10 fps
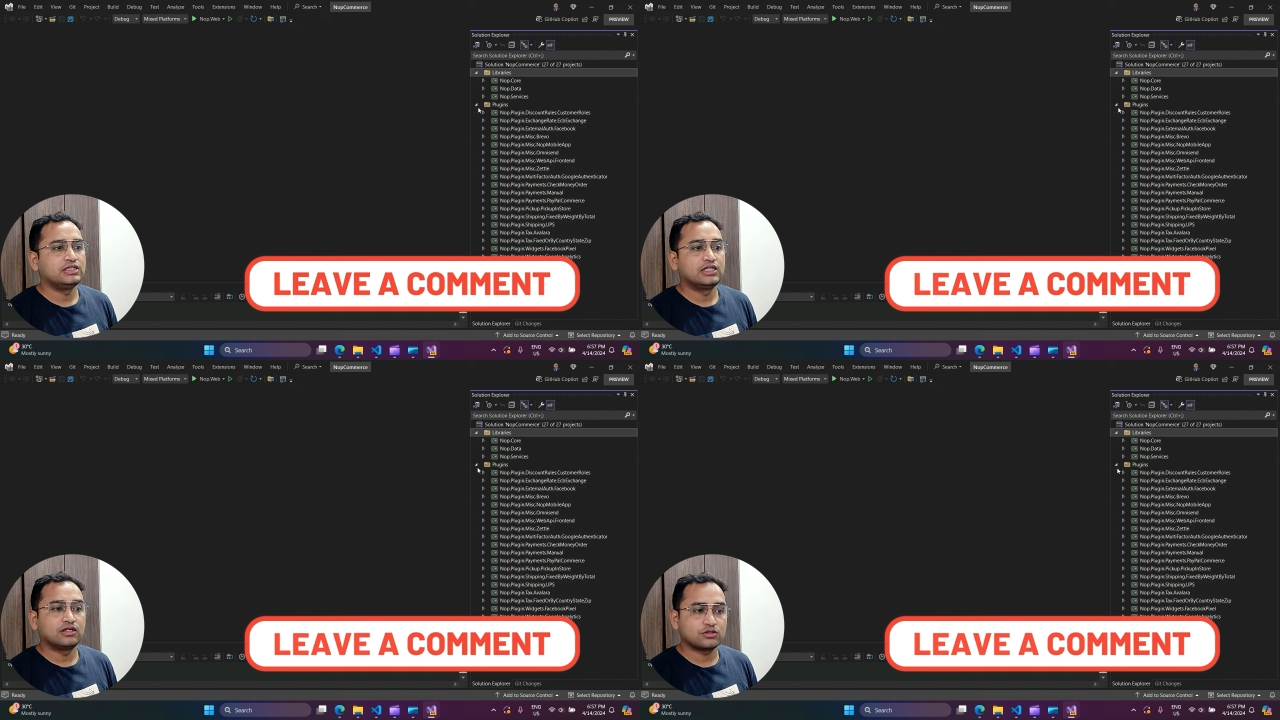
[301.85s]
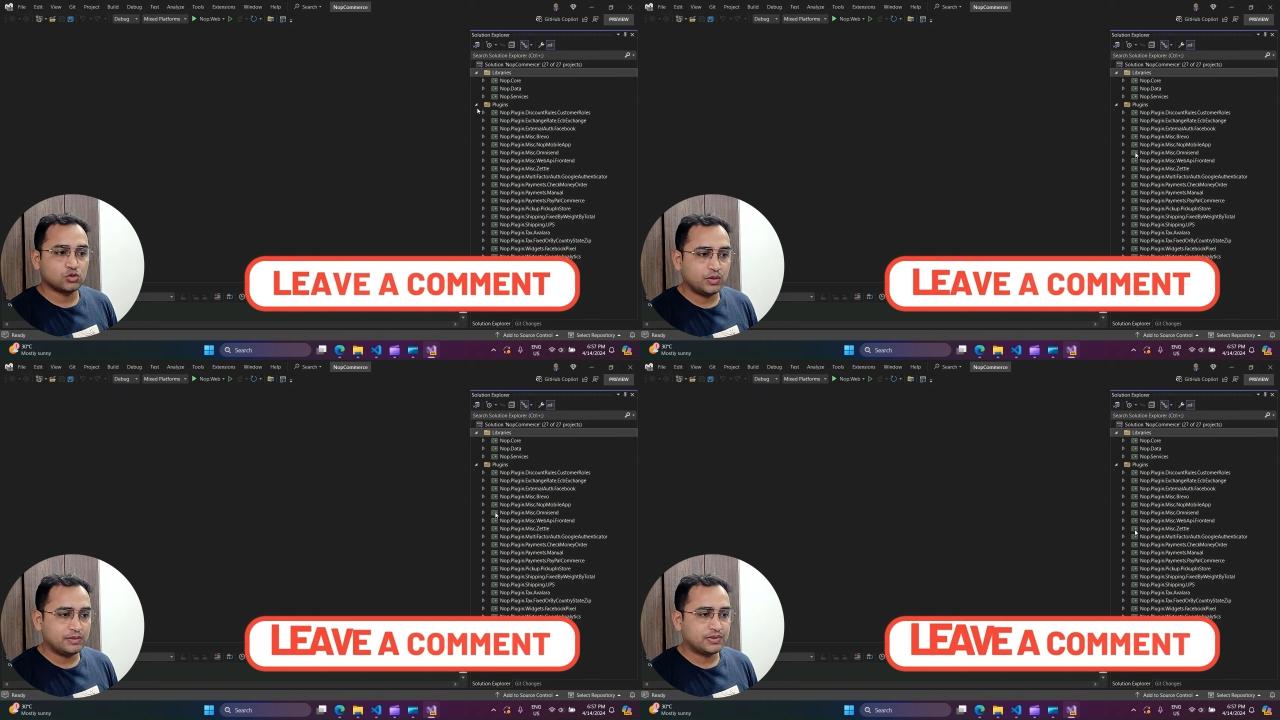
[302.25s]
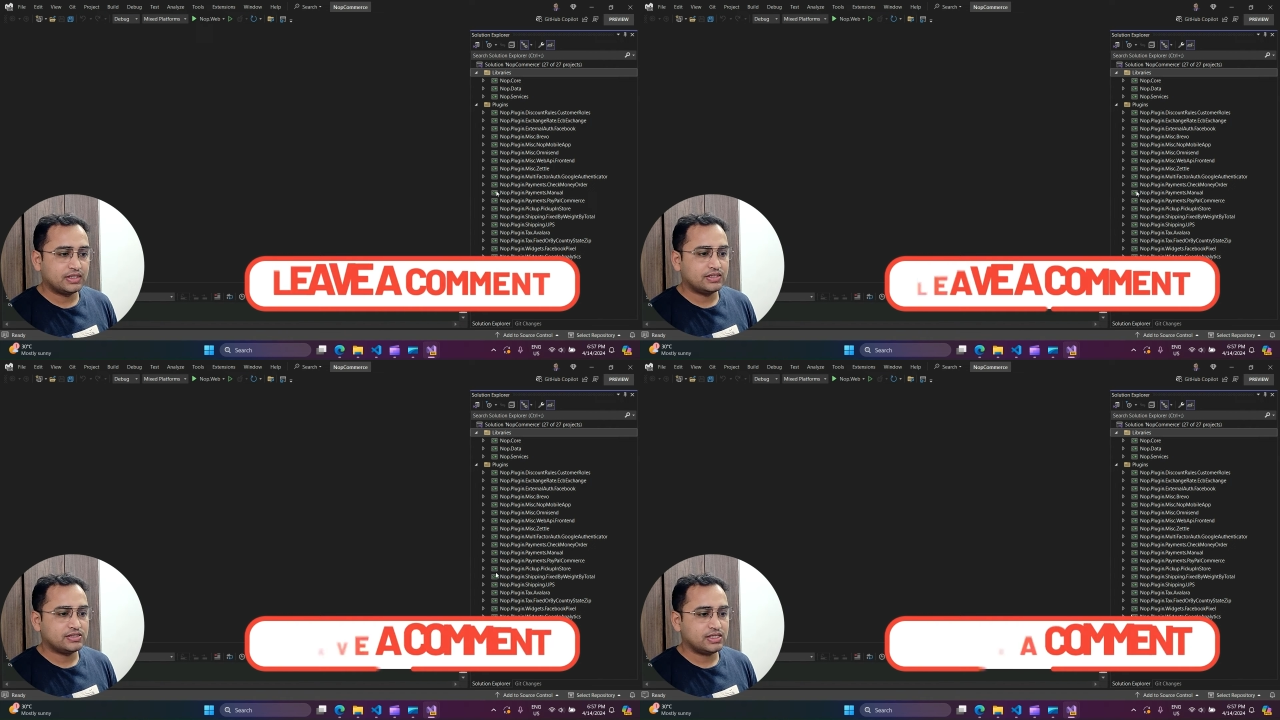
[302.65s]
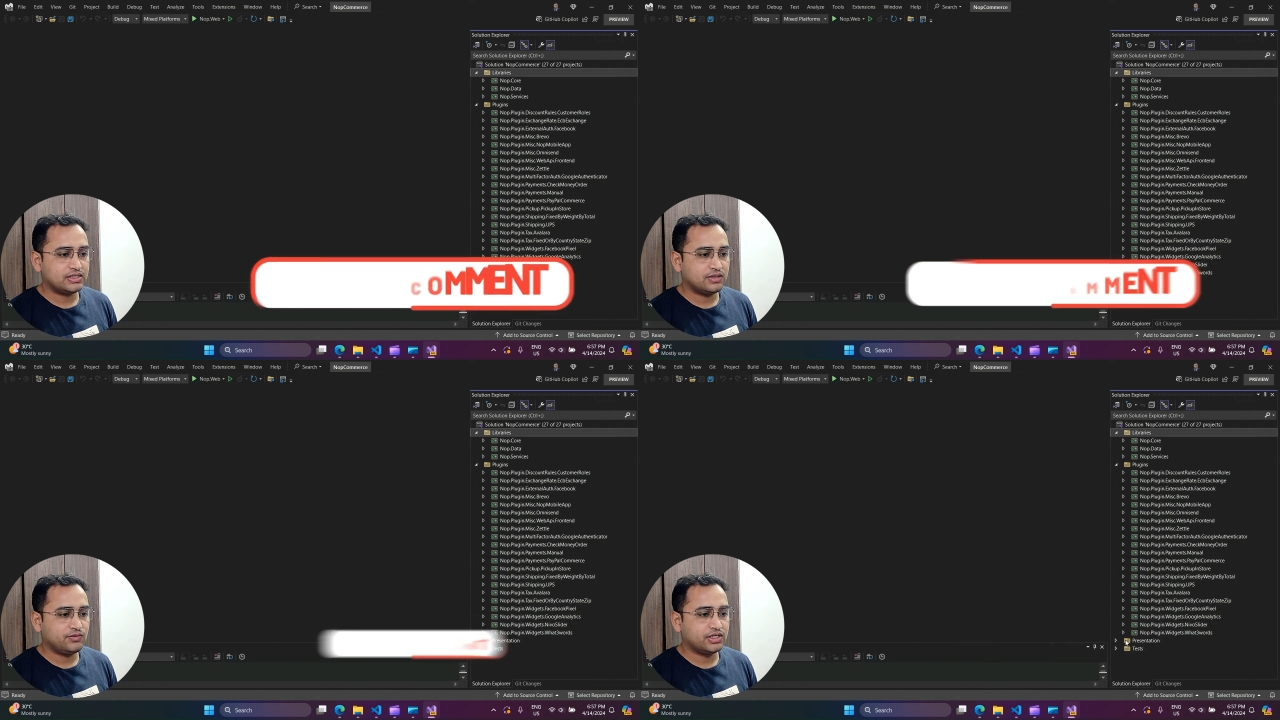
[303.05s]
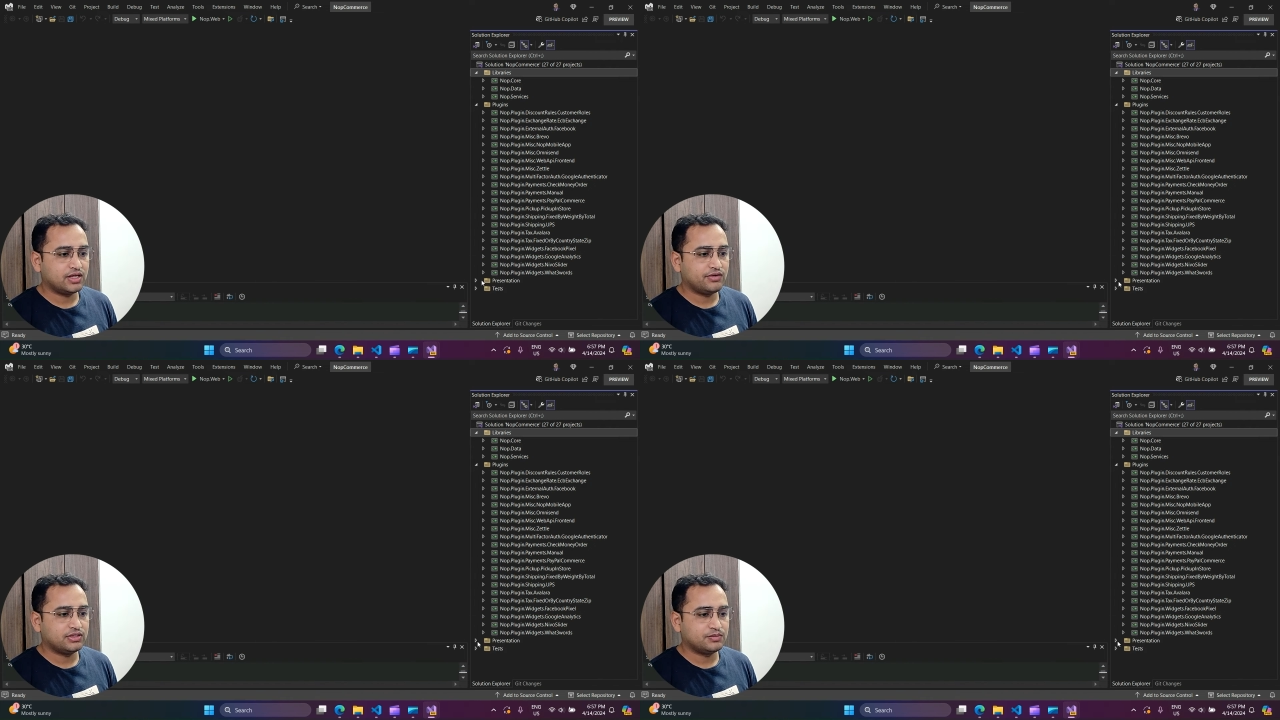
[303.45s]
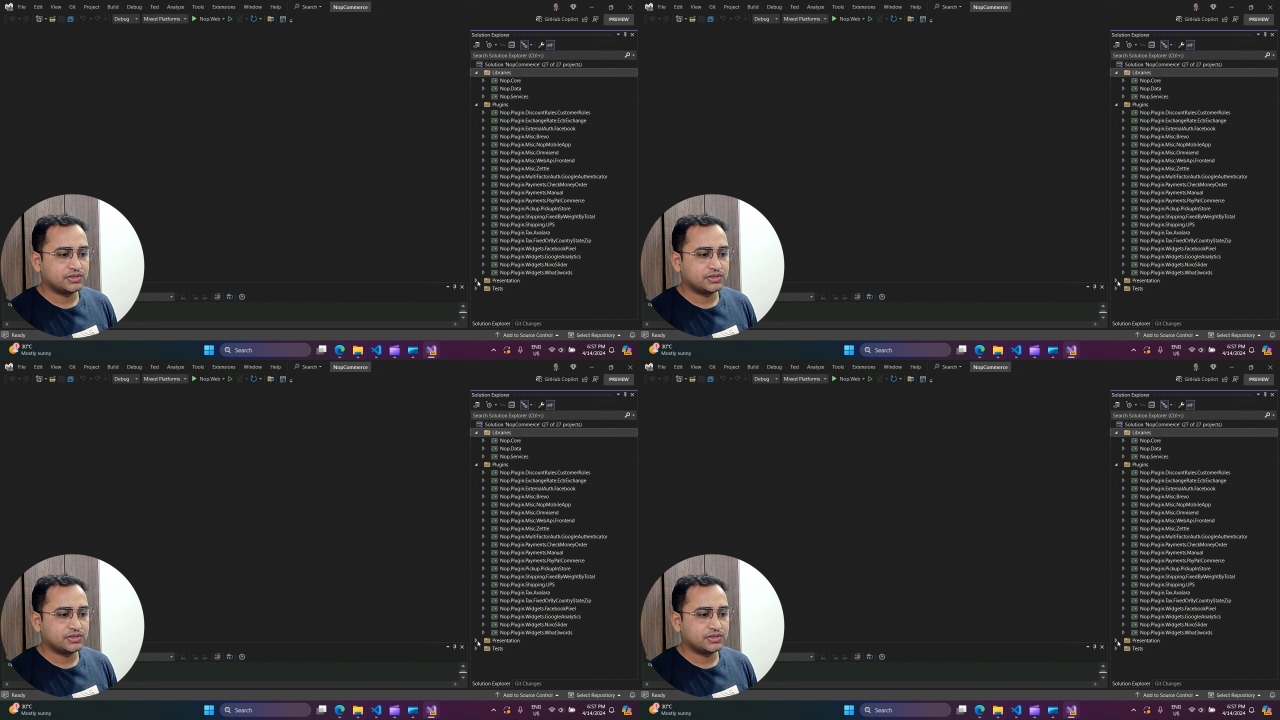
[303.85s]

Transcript: there are so many plugins and then we are having